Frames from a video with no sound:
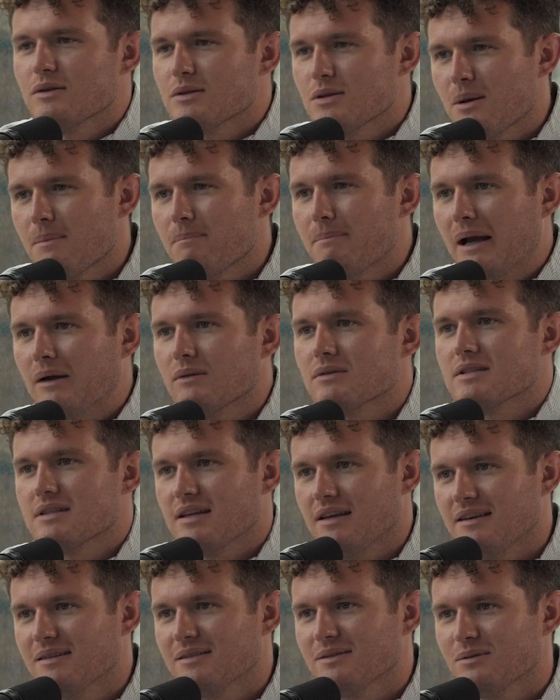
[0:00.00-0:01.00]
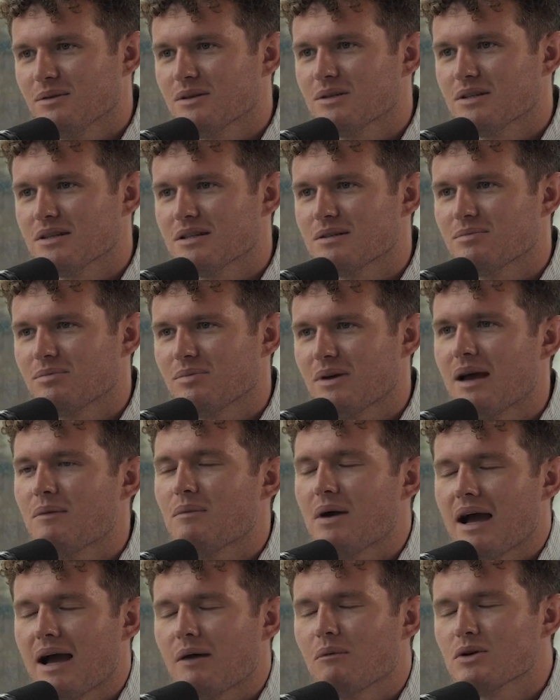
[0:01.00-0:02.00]
the term bouncy, which is
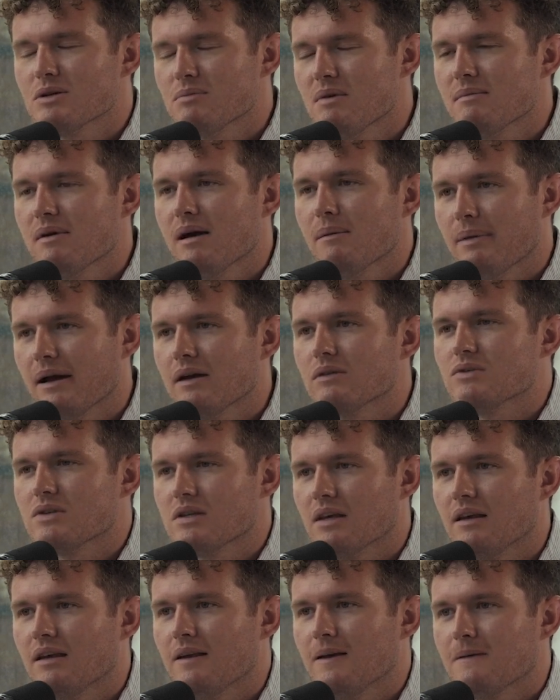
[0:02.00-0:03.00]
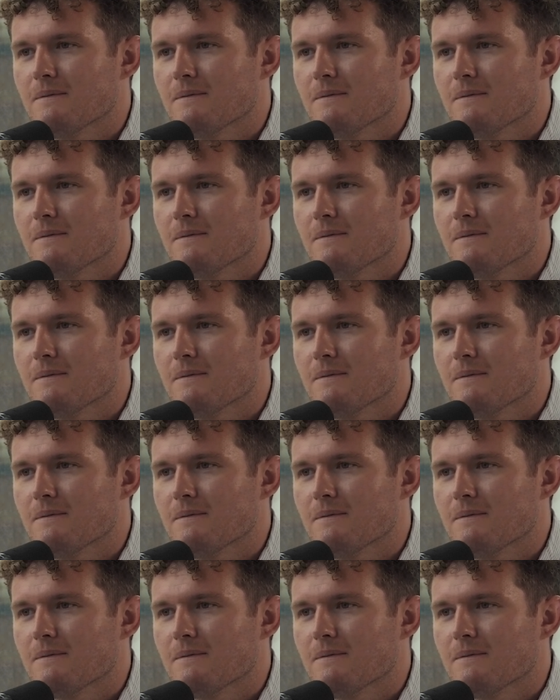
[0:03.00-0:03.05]
what do you mean by bouncy?